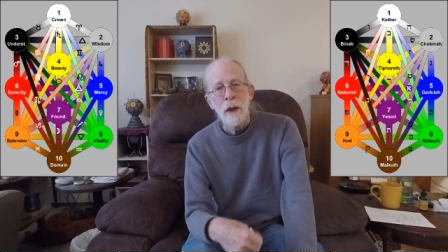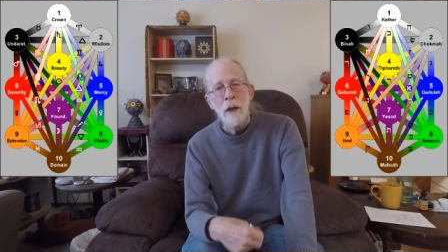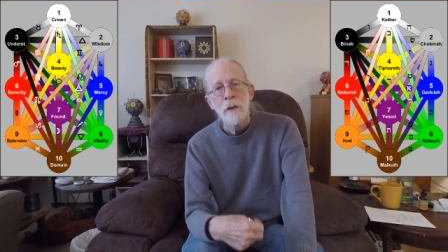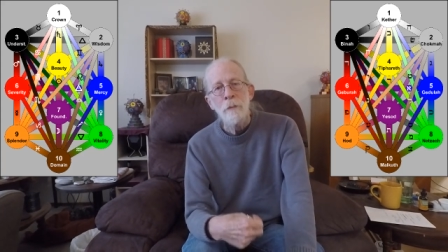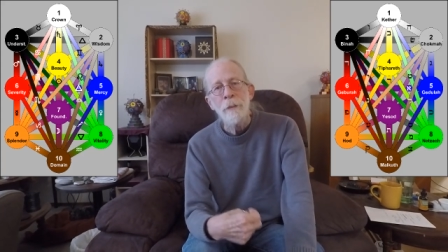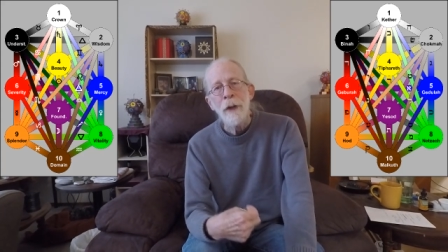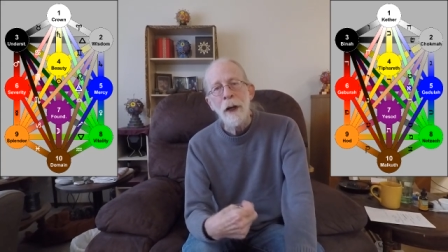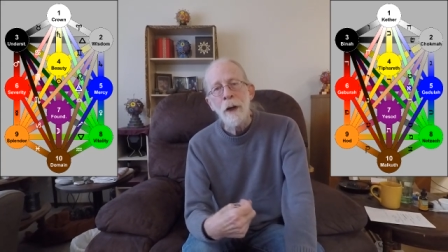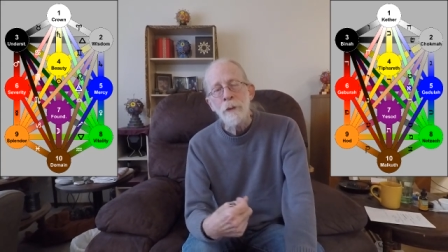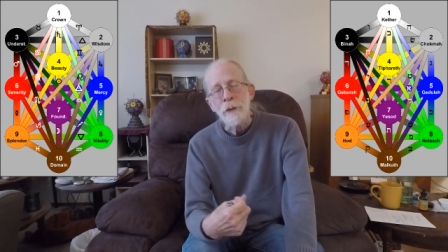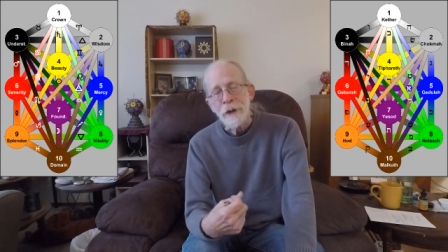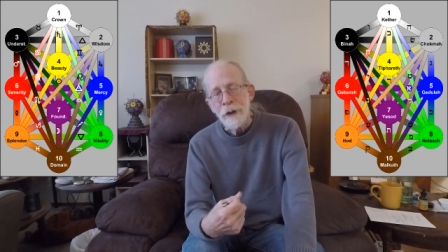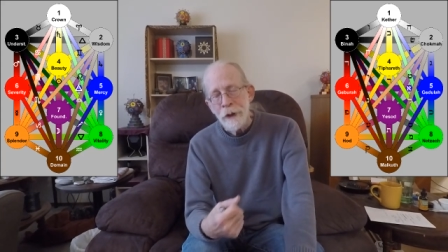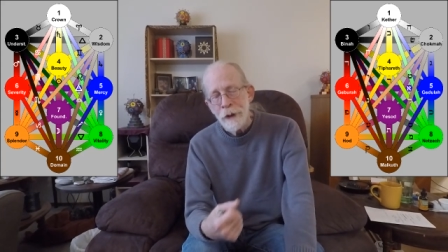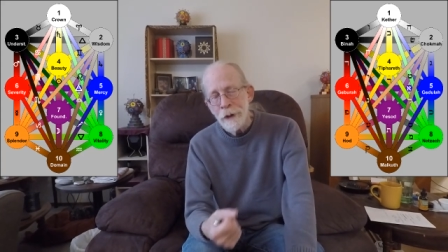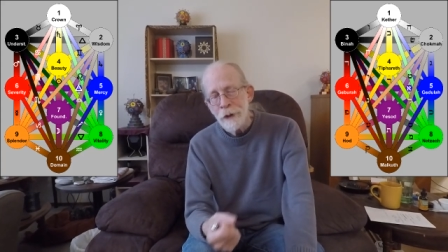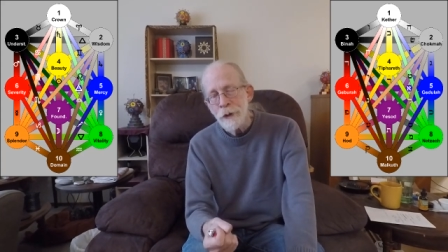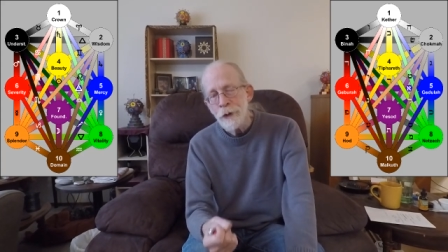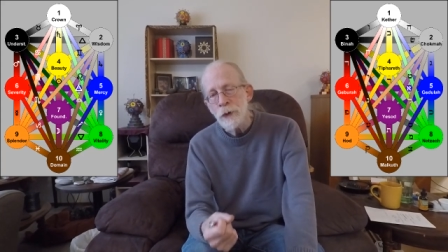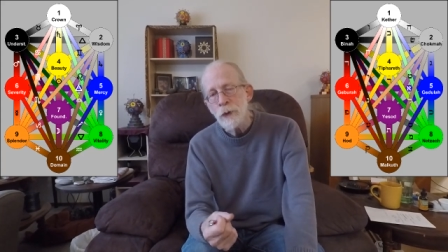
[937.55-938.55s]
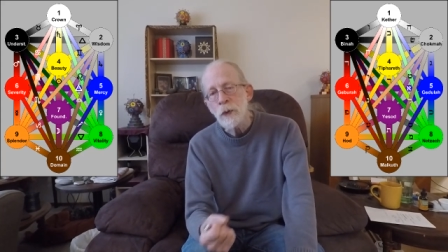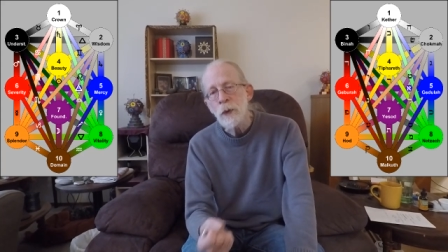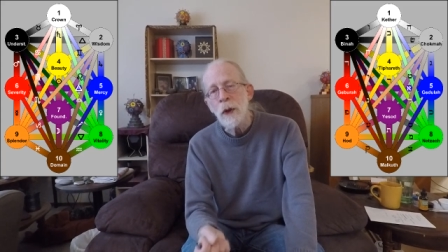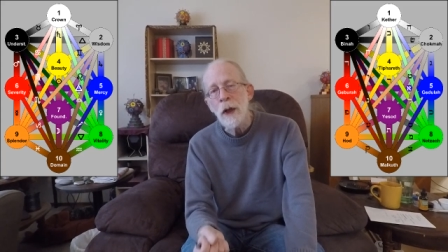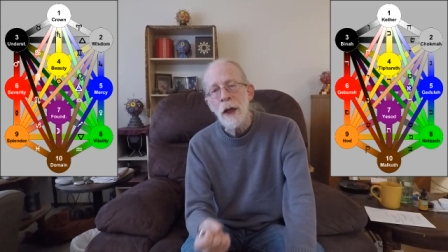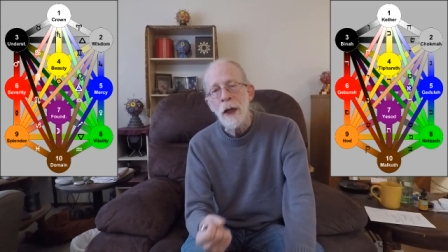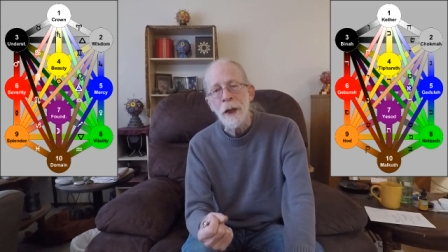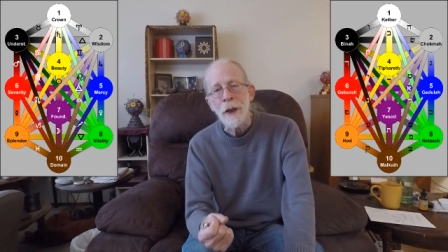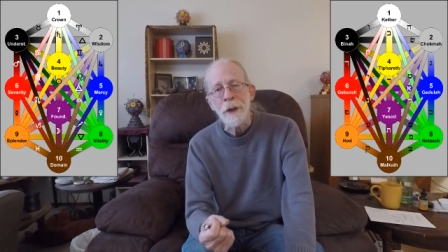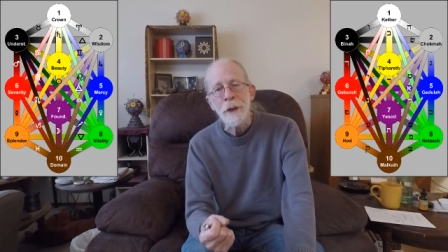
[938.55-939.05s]
about each
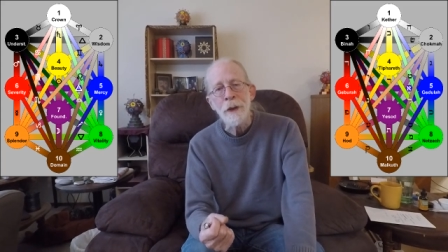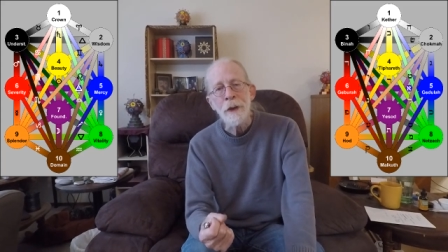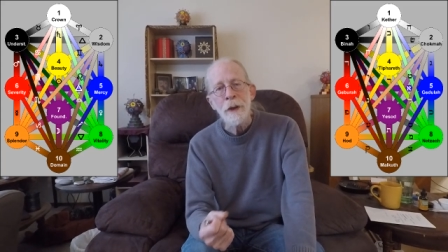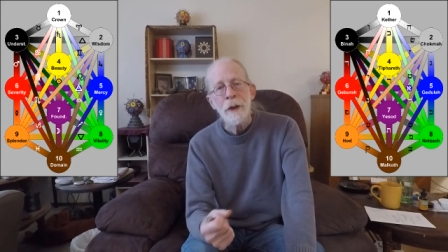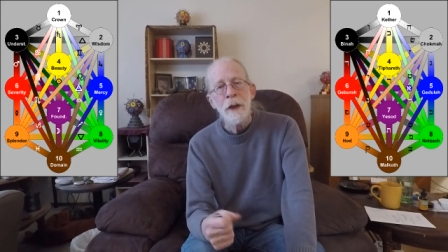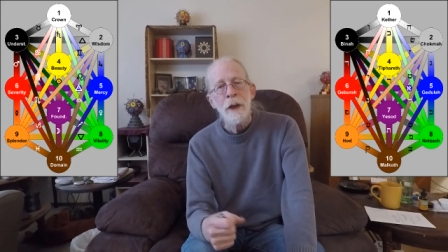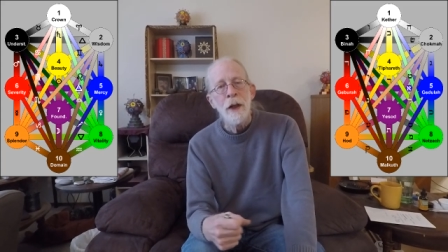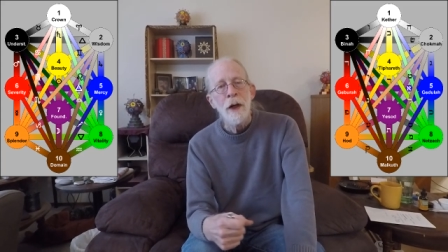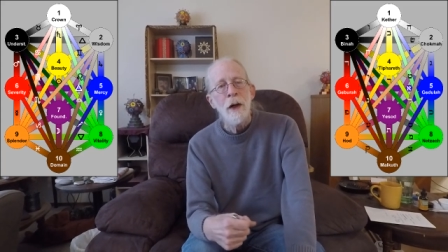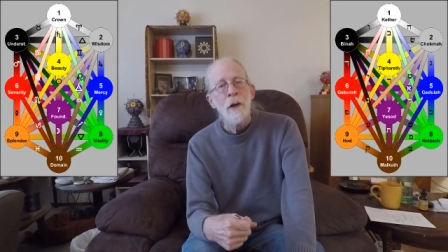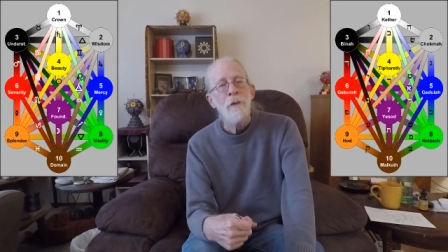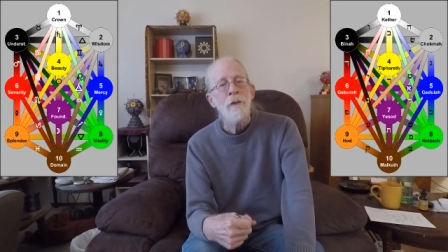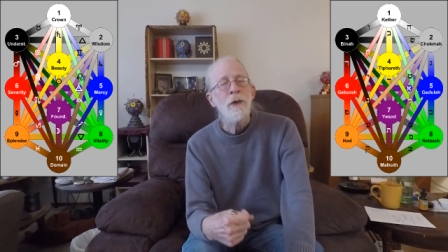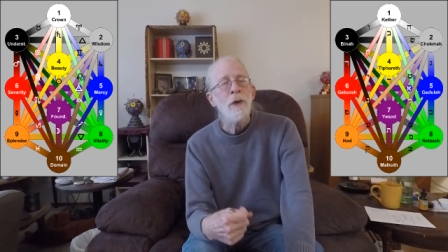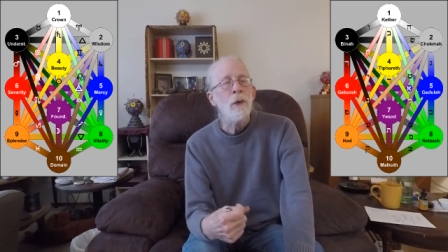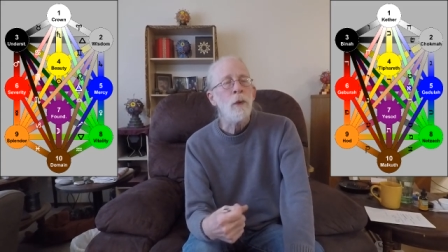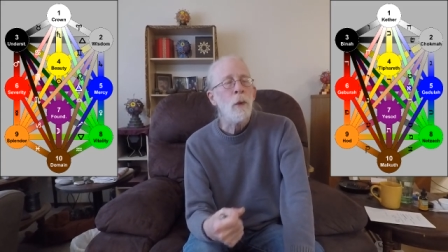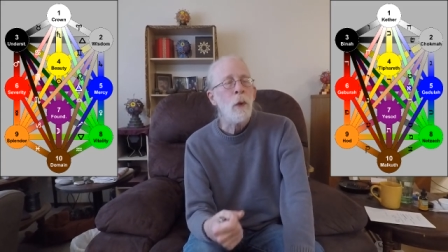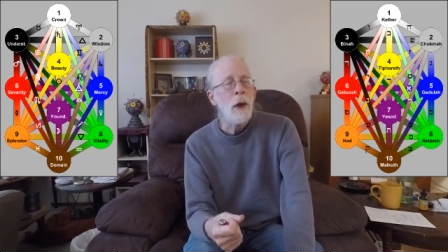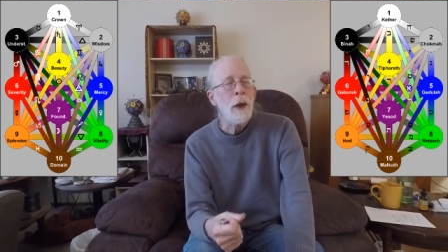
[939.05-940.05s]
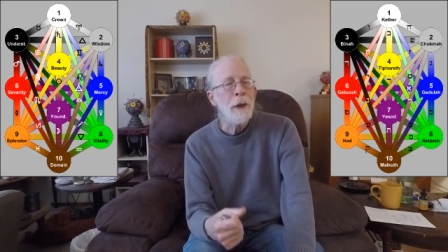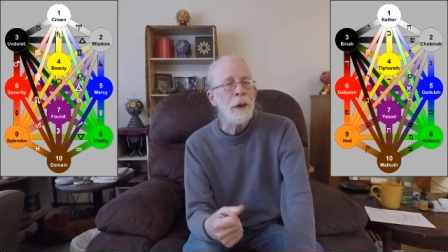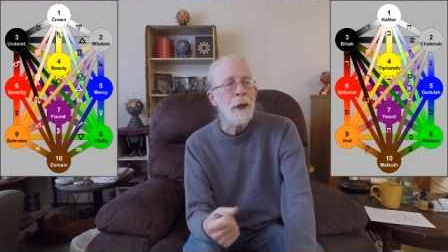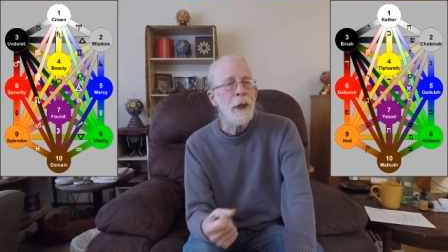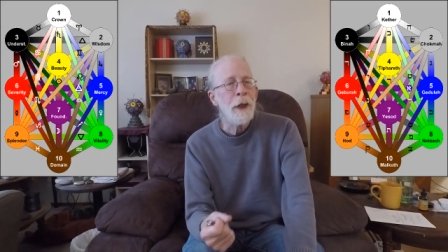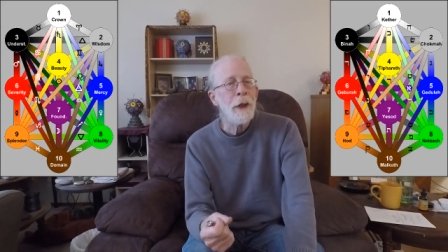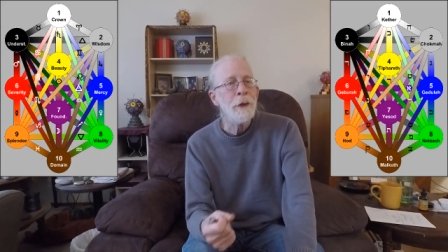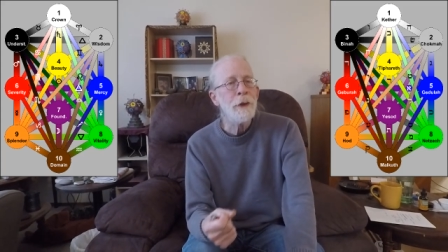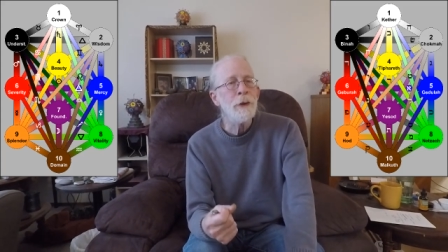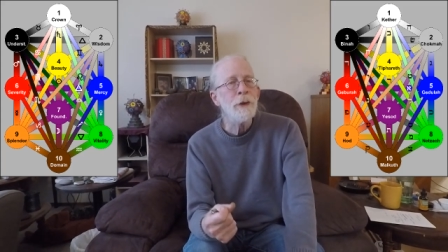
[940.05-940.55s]
one of the
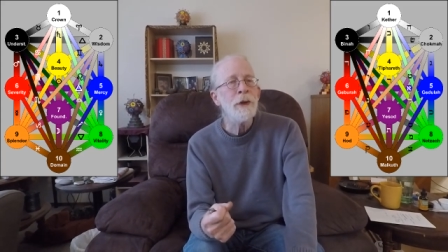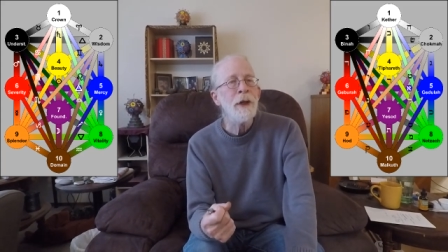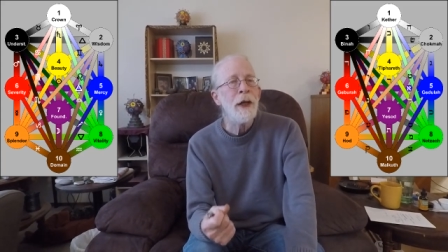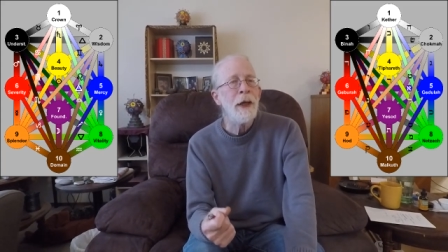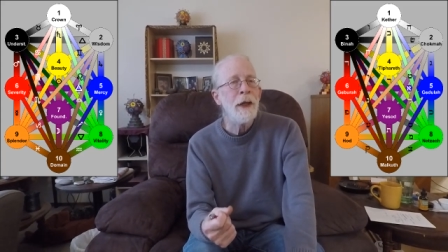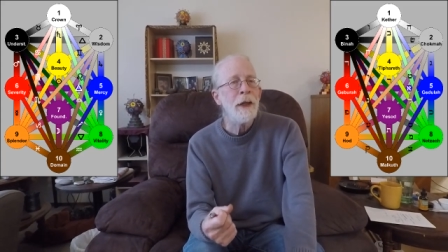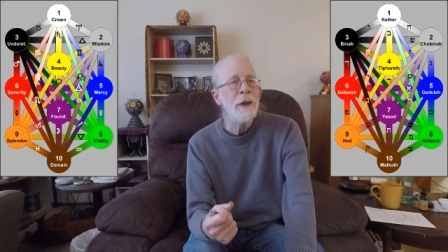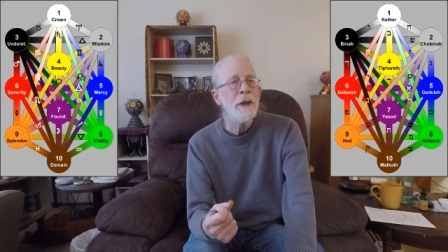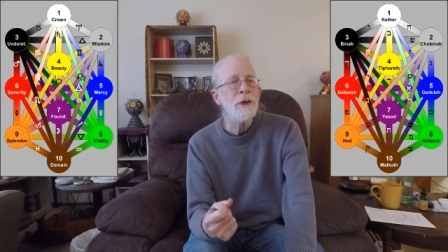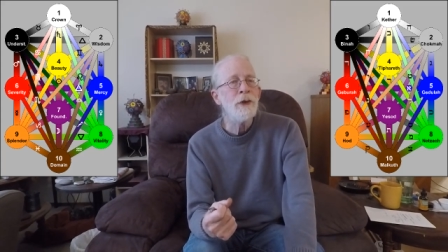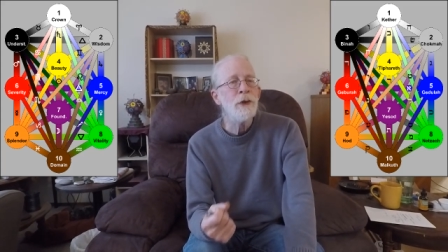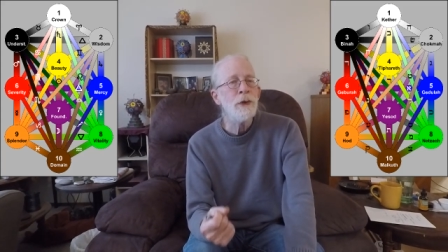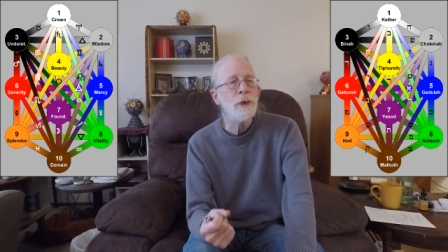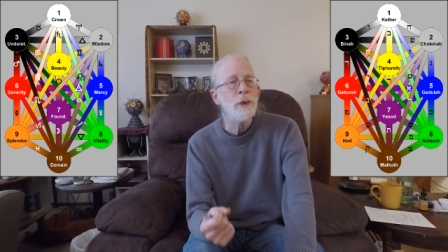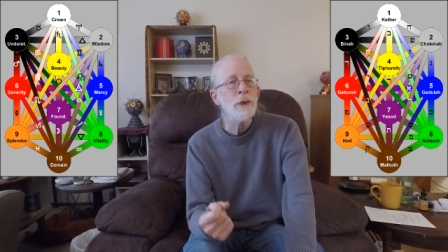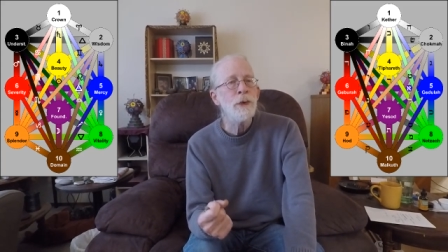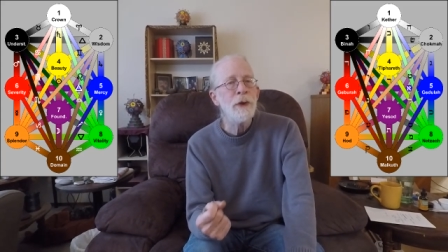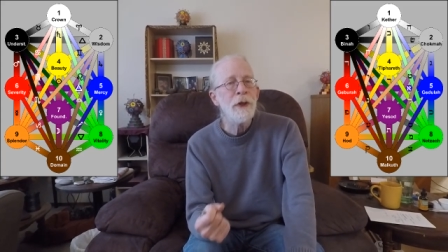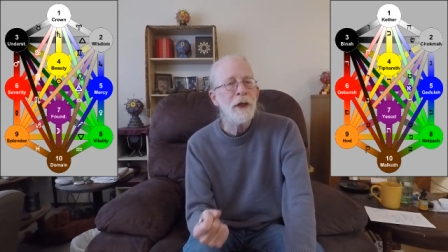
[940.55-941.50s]
182